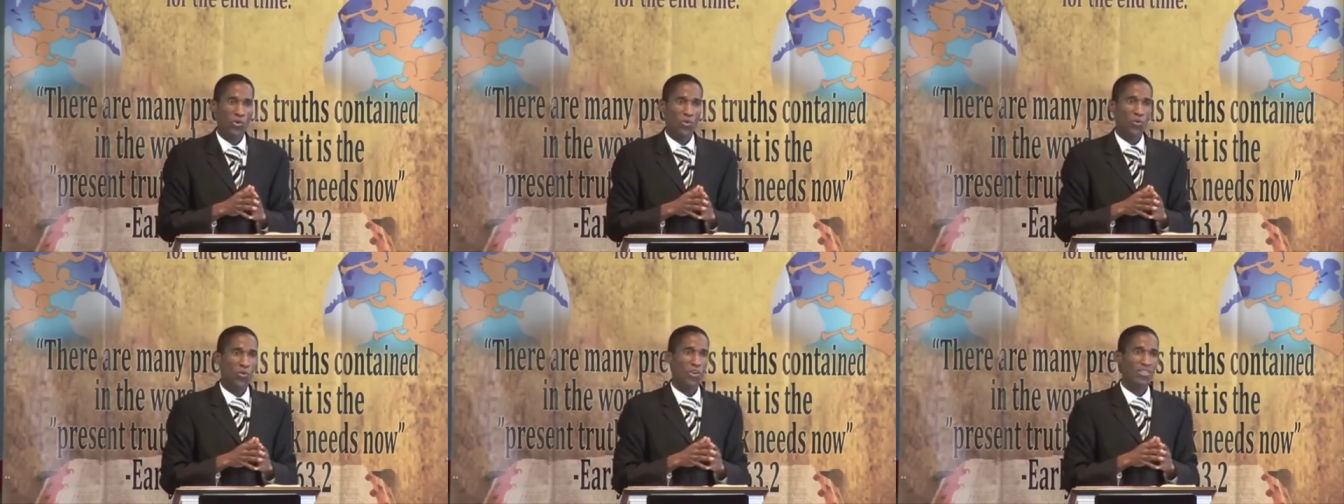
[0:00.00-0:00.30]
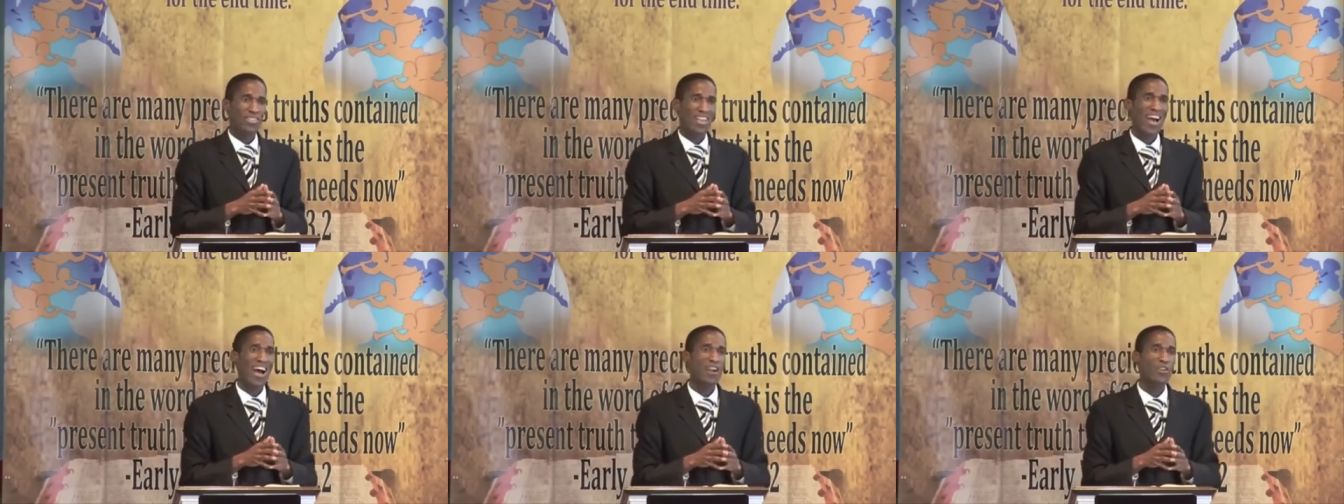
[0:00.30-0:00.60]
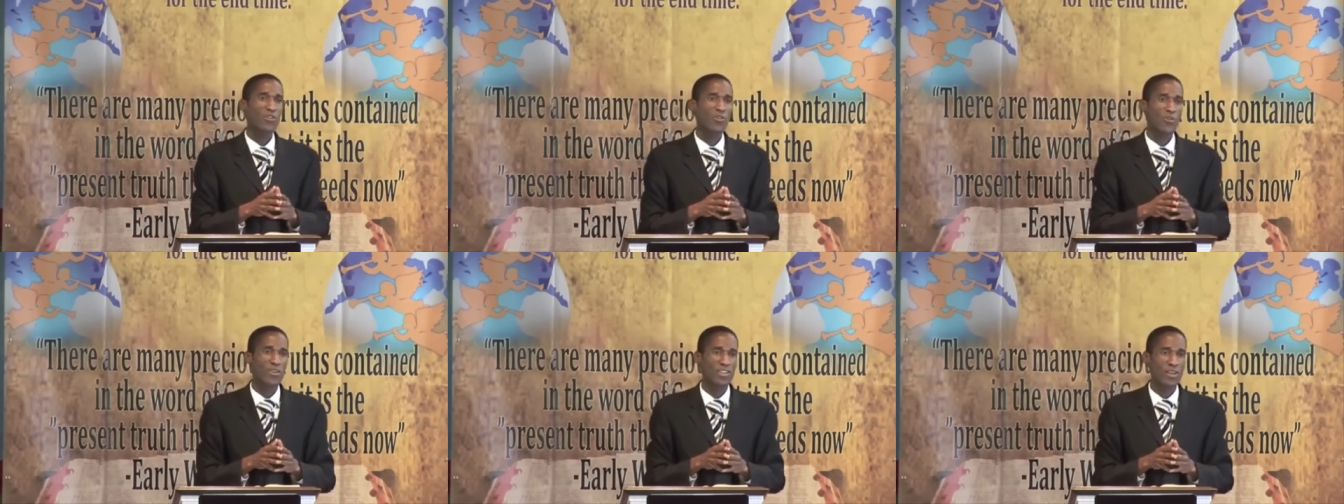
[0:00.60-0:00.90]
was
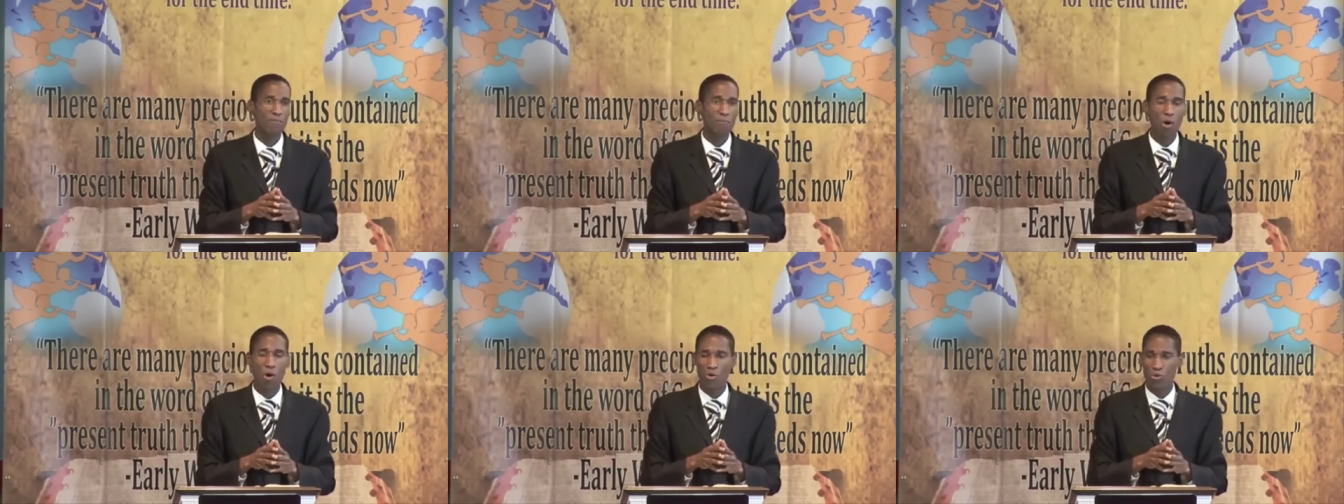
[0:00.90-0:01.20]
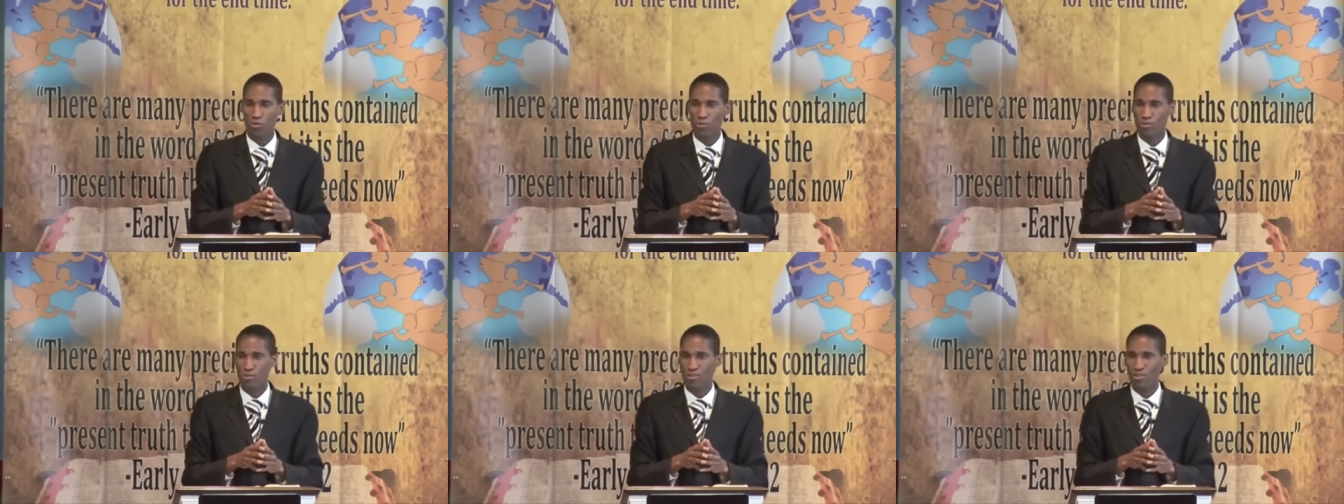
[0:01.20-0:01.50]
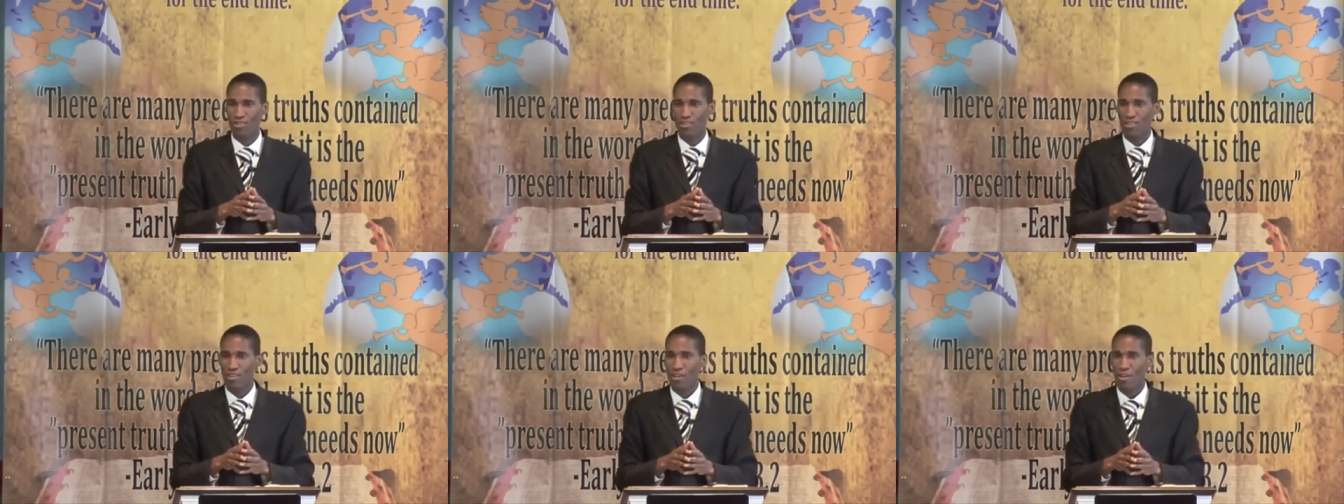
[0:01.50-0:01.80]
hungry the most
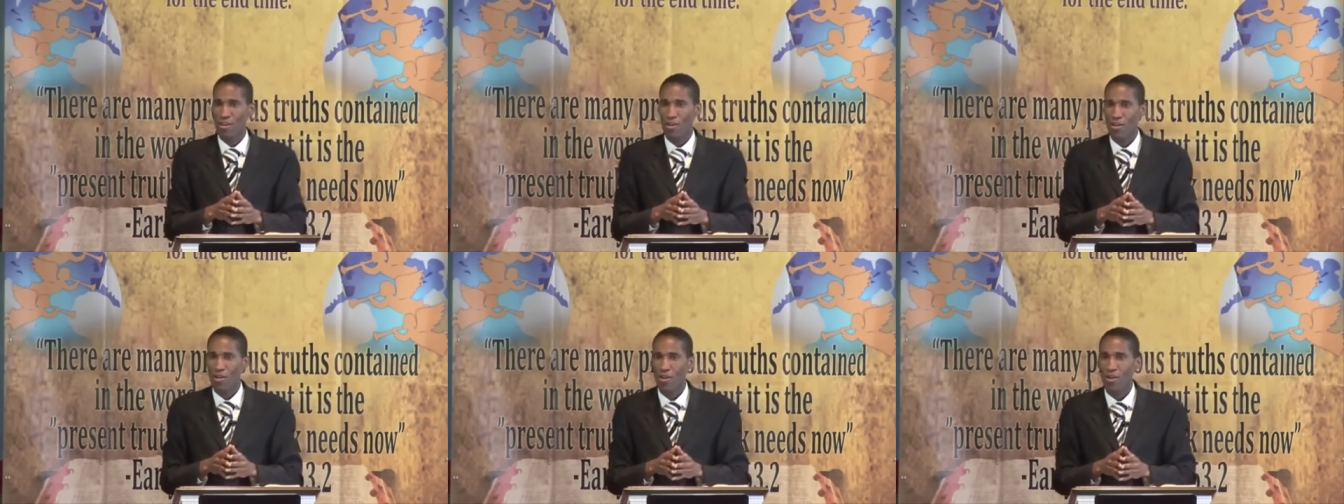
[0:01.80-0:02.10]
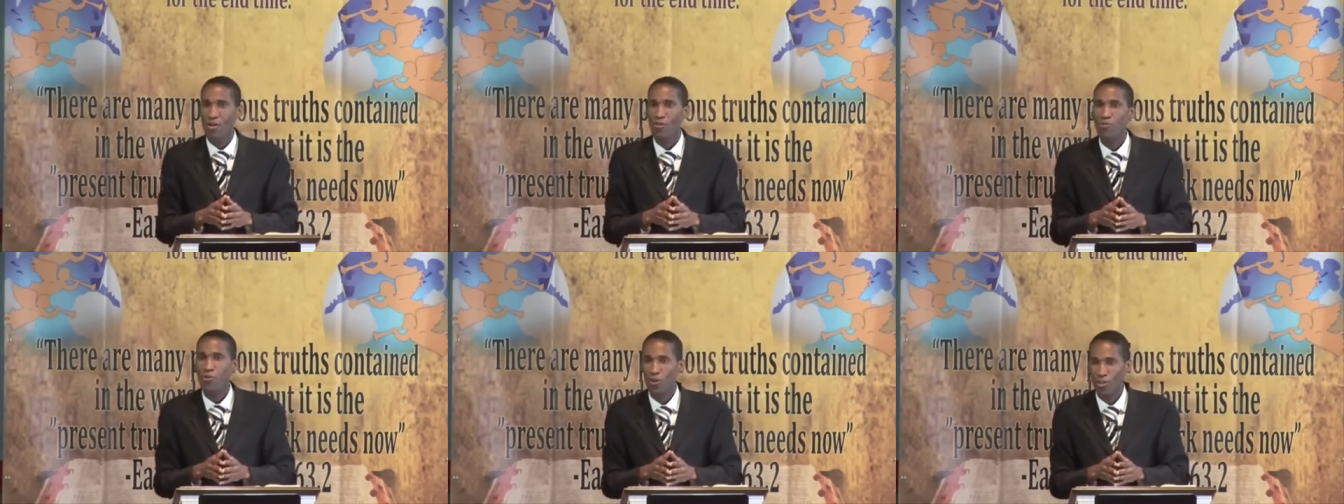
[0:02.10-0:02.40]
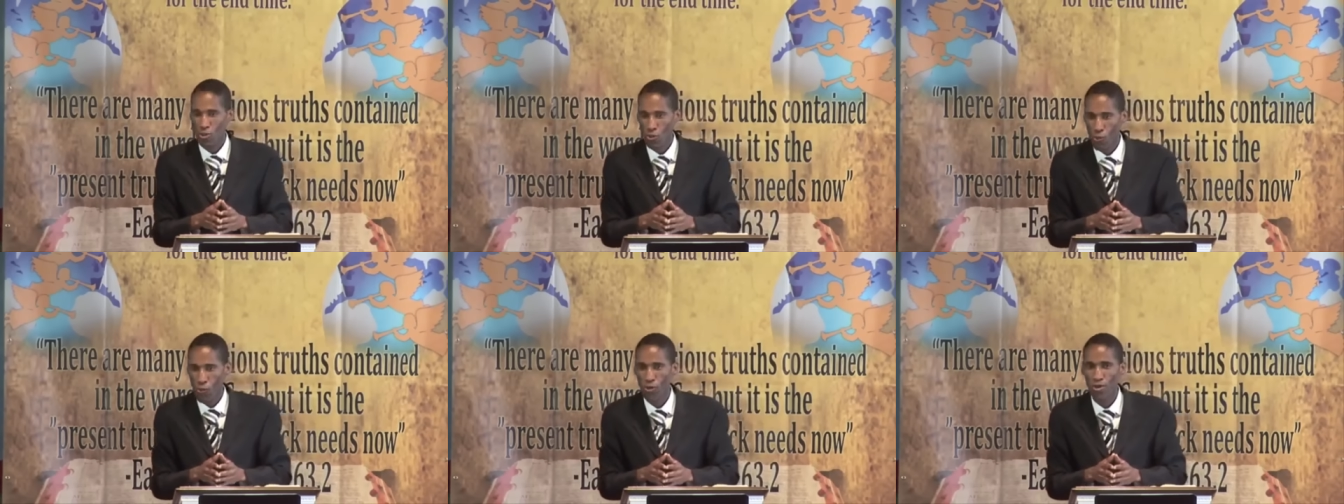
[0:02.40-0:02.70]
for
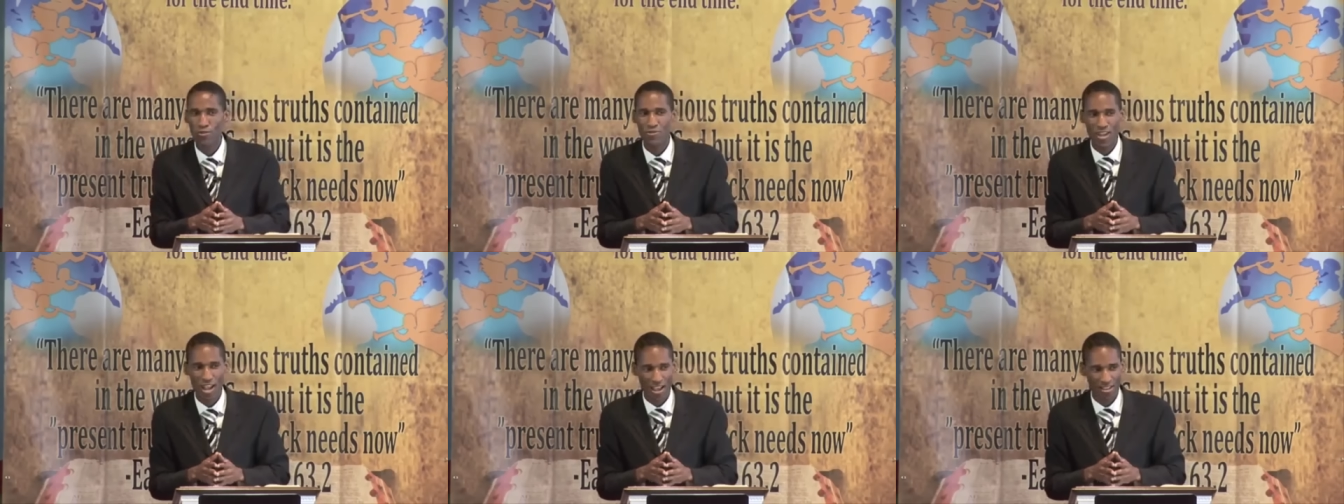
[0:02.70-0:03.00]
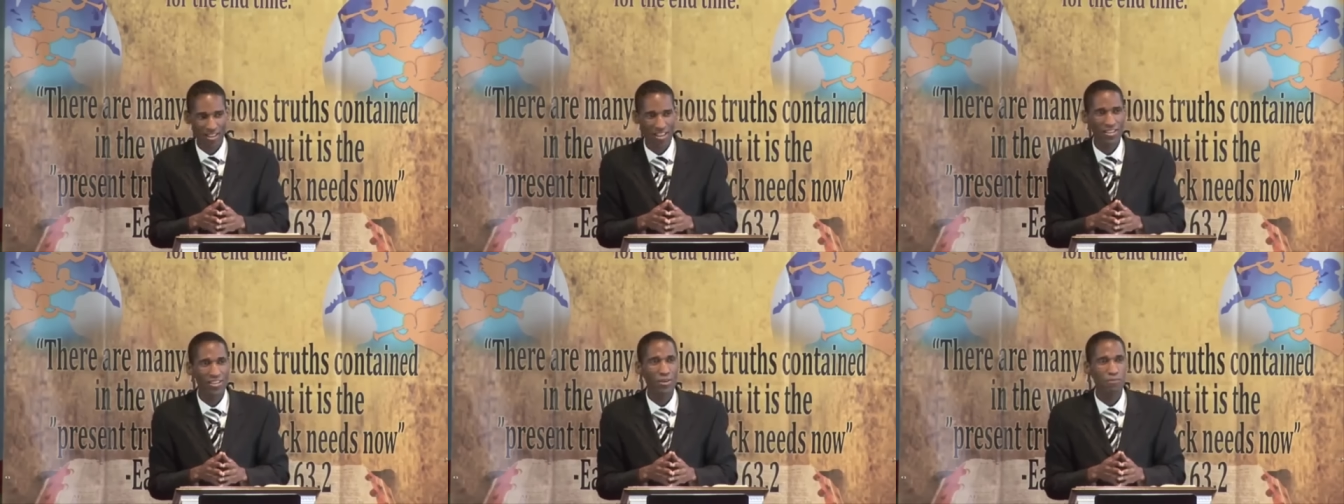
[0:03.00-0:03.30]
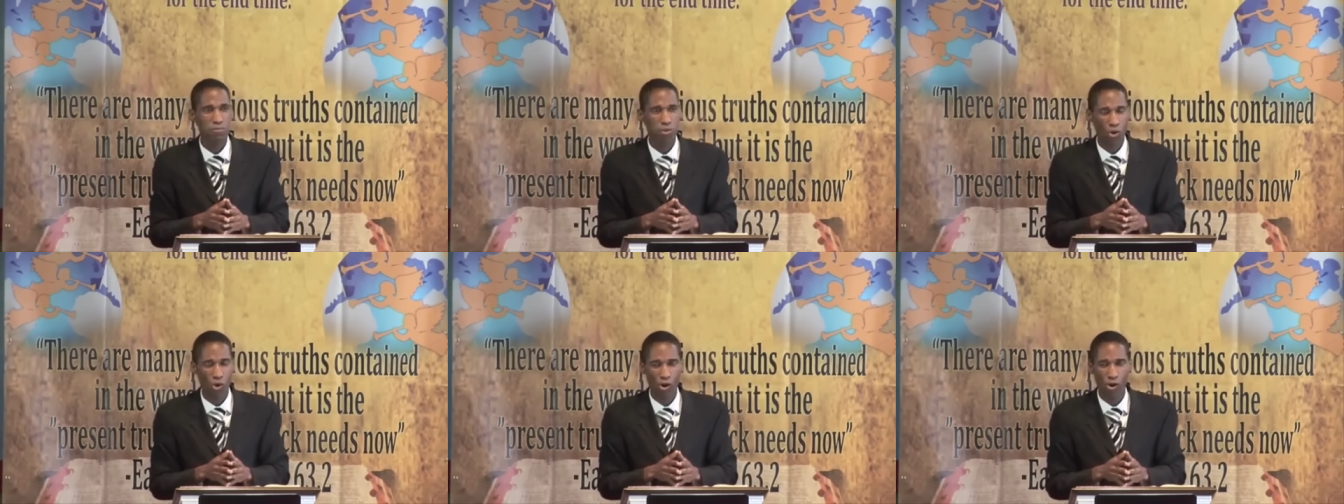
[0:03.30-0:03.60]
the word of God? The
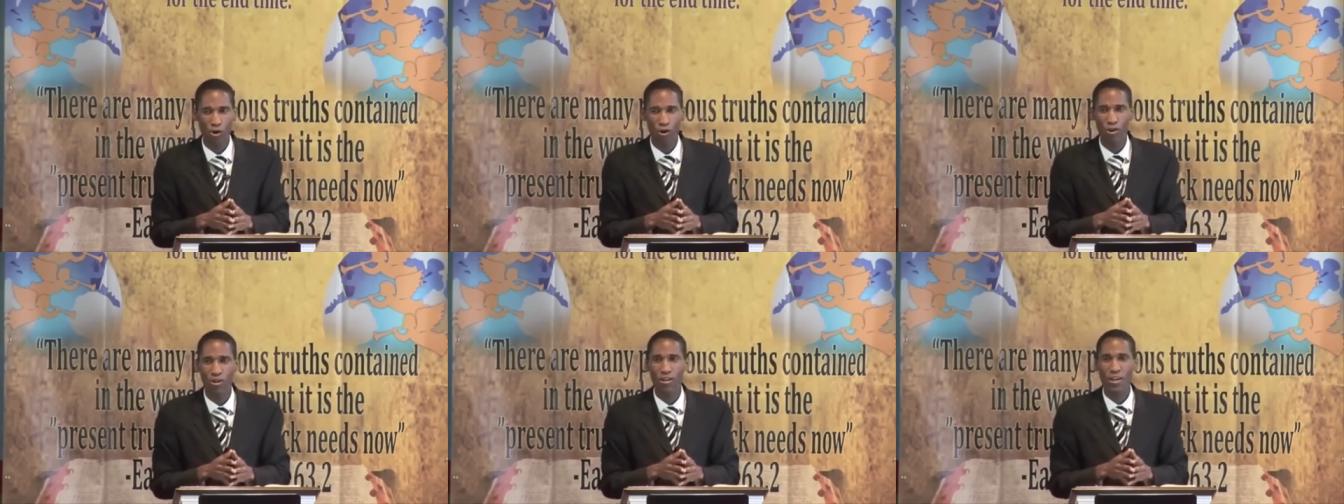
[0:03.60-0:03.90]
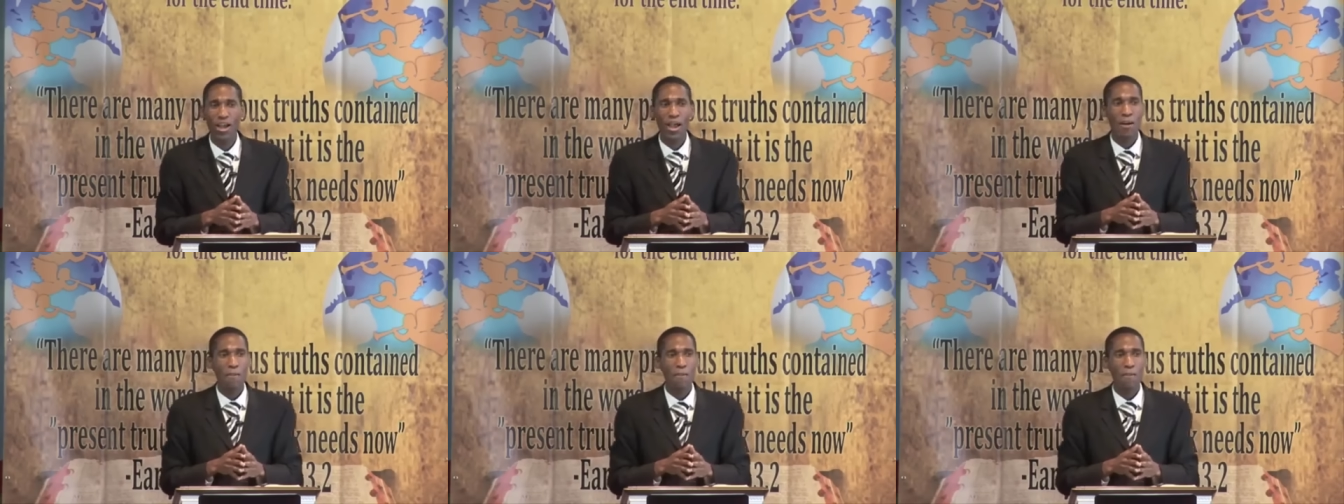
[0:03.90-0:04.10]
poor.